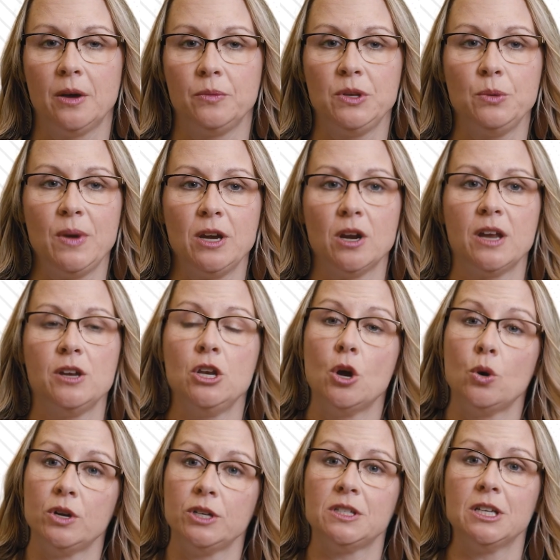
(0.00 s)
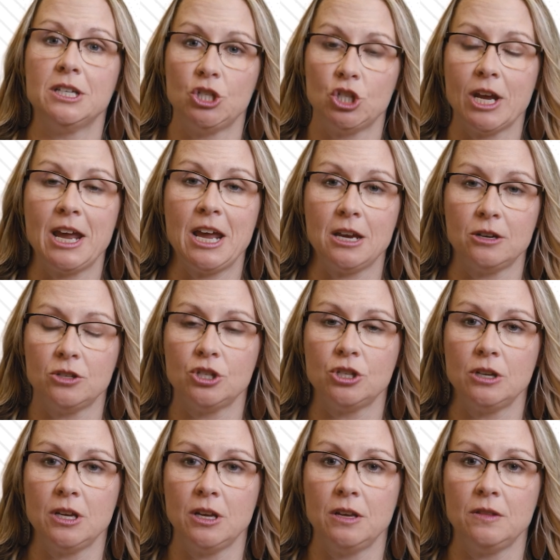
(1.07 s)
you may not notice a
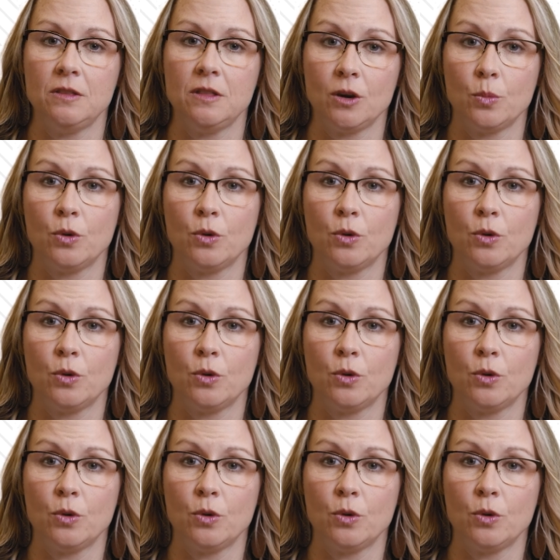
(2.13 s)
change in their